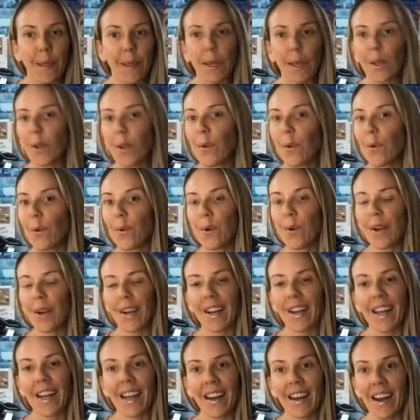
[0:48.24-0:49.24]
You
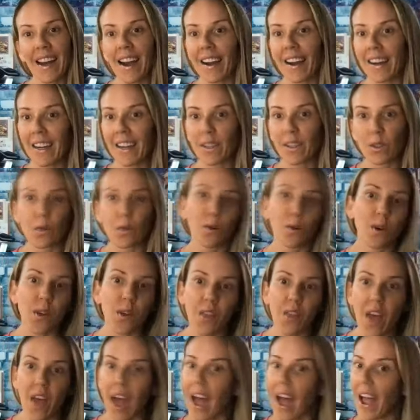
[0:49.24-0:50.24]
cannot control
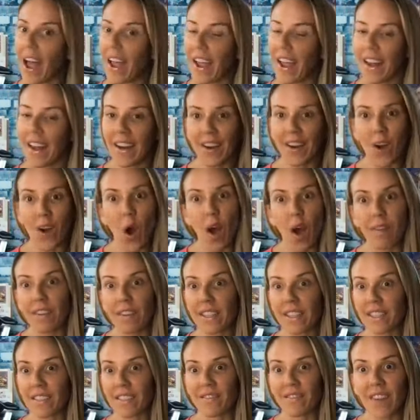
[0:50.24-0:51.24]
that in an
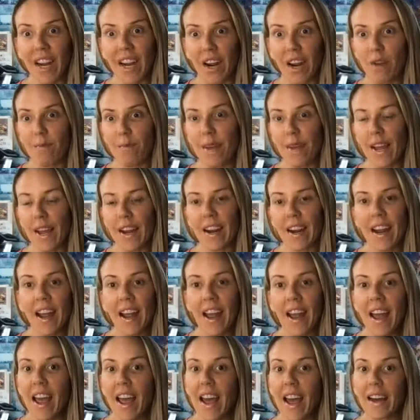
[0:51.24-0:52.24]
office environment,
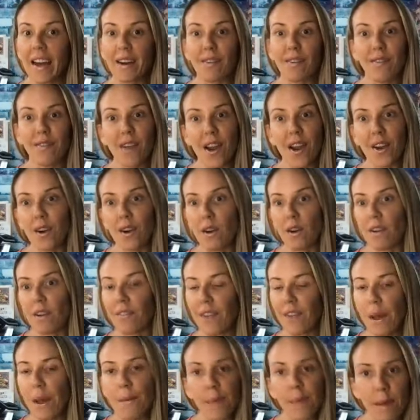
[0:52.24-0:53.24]
at a friend or a
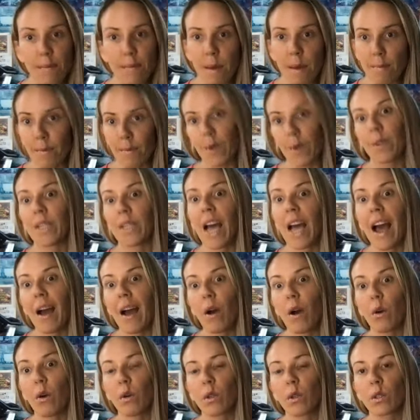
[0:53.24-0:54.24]
family member's
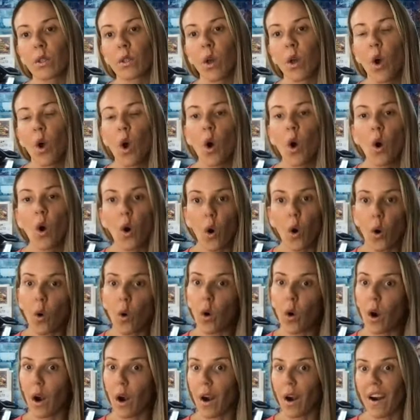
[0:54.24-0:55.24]
house,
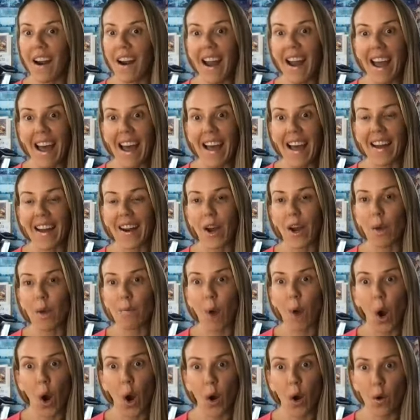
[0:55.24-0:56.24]
or at a
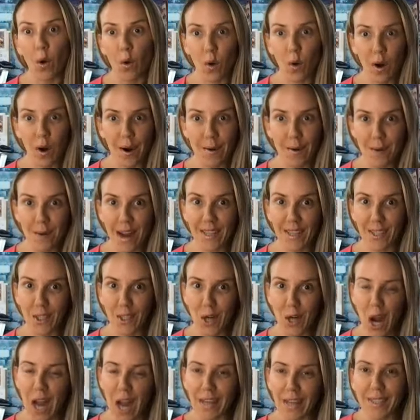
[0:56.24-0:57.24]
bar or a
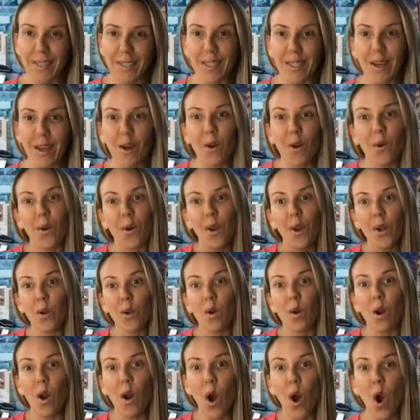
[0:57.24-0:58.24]
restaurant. So
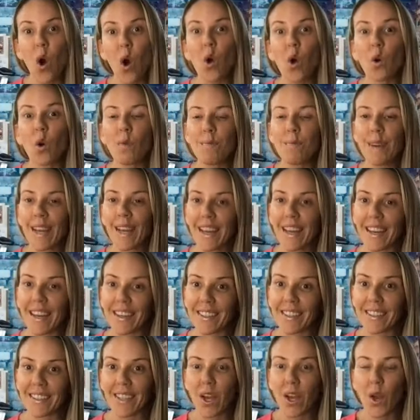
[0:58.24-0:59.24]
your home
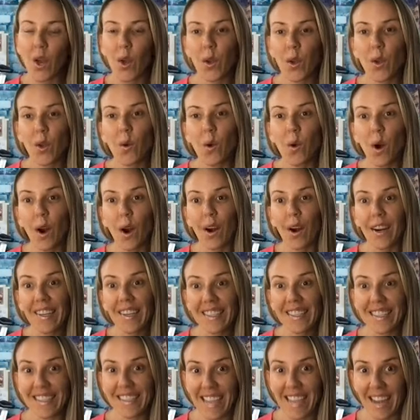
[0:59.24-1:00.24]
is your
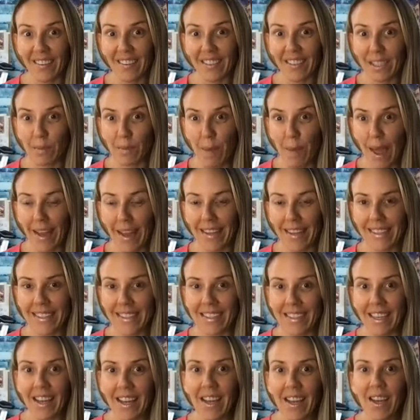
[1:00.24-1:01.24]
safe space.